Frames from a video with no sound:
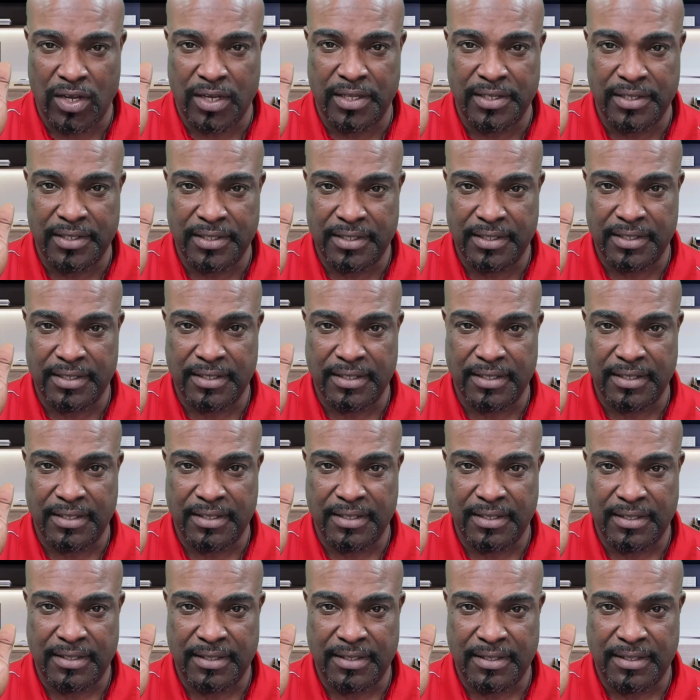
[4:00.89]

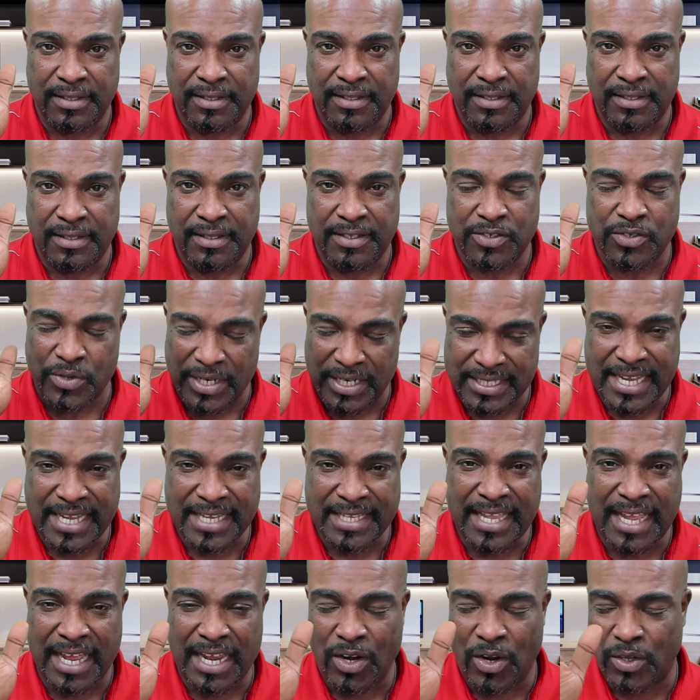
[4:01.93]
It's going to take
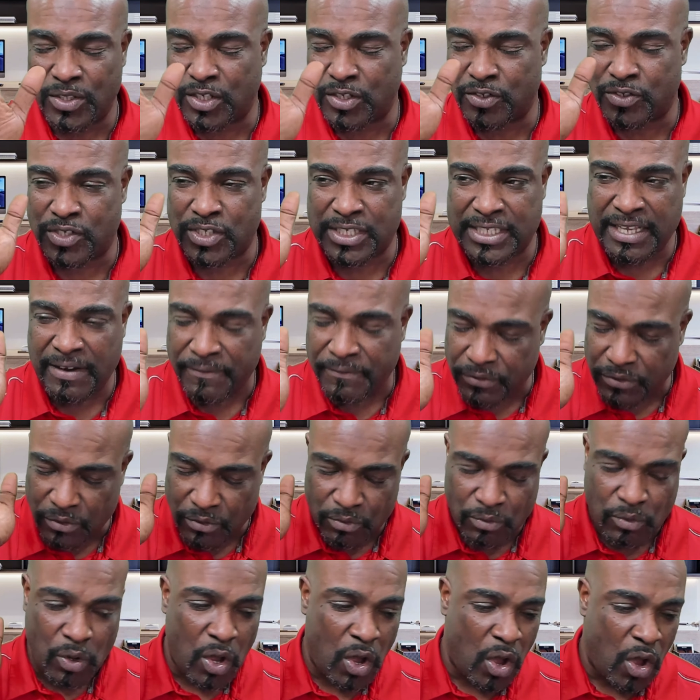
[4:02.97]
that long to sift through
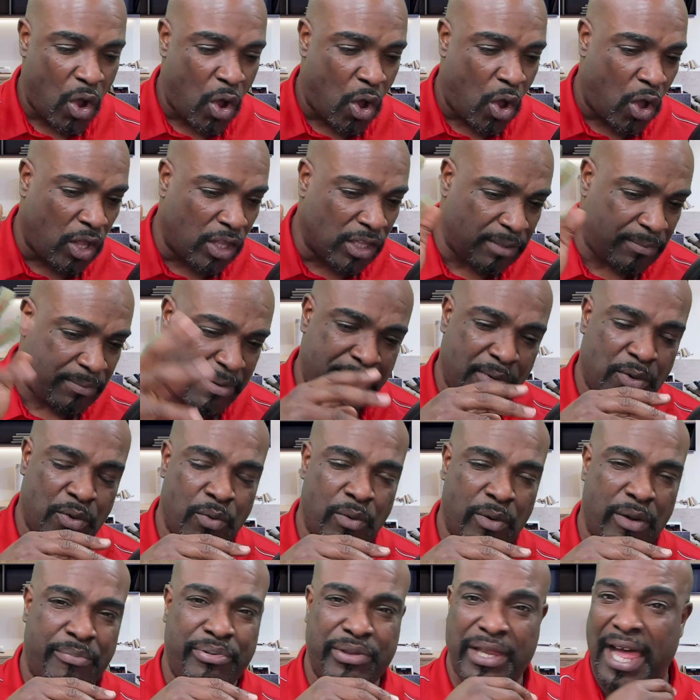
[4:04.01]
all the people who
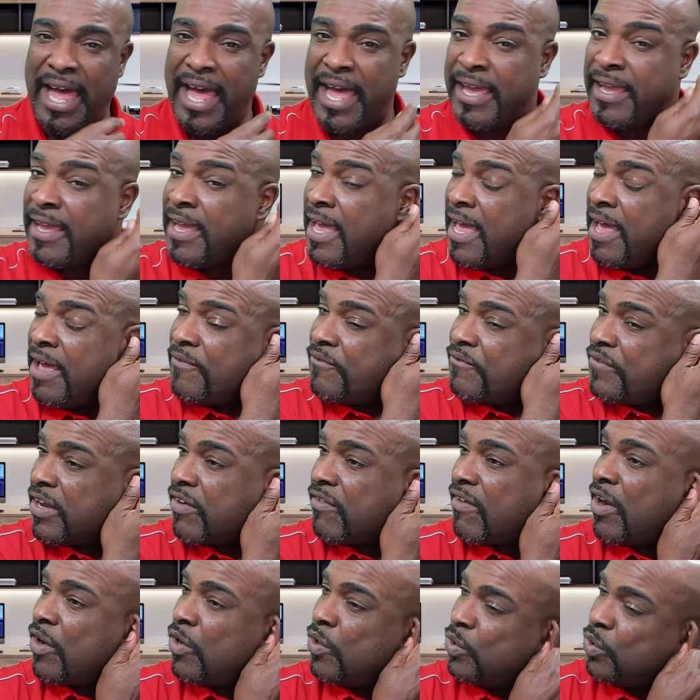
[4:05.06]
apply, figure
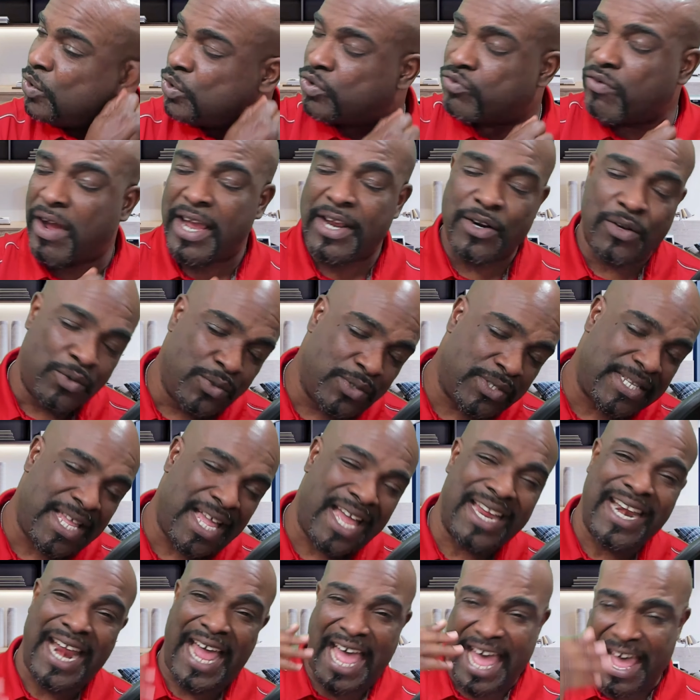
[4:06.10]
out who's right, who's
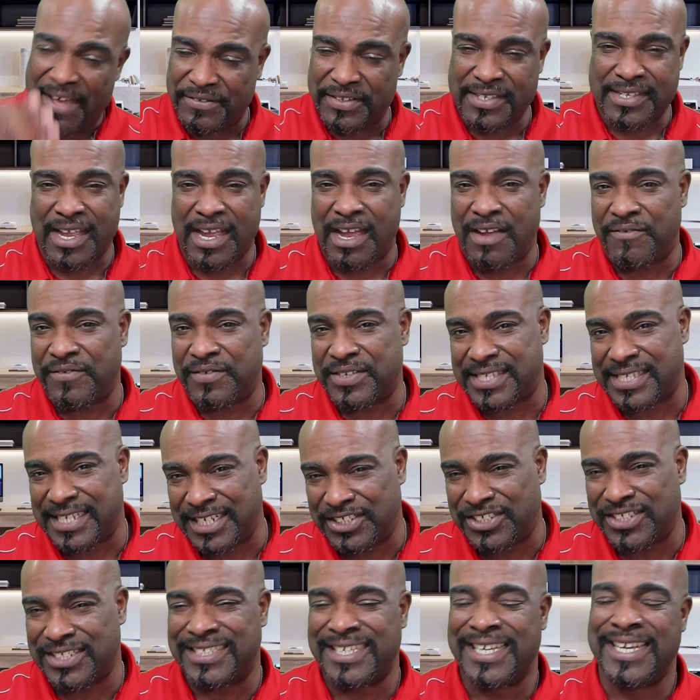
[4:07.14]
not, have these
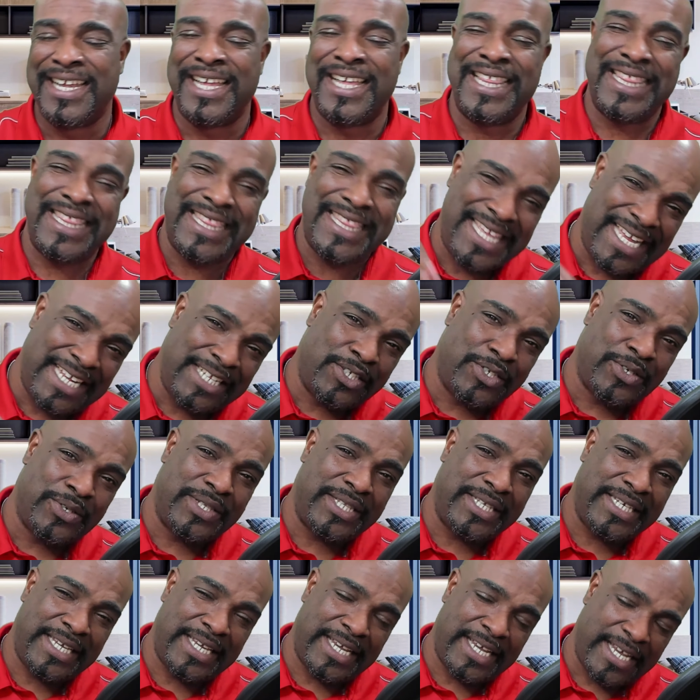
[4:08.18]
conversations, then do
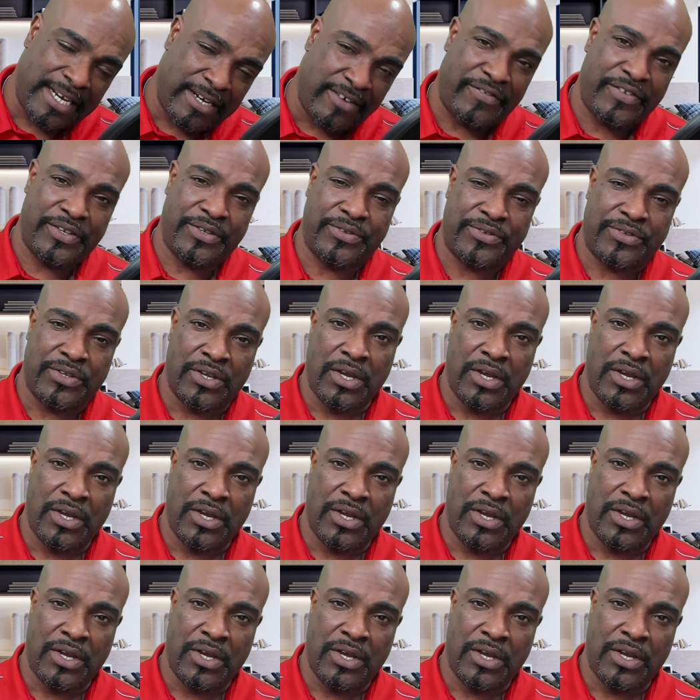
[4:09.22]
the interviews.